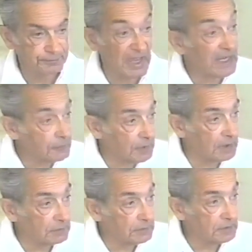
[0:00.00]

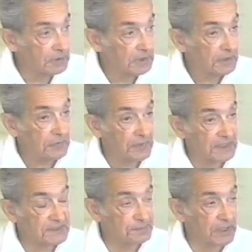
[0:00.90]
background
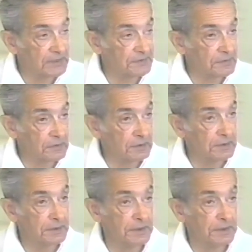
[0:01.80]
that sponsored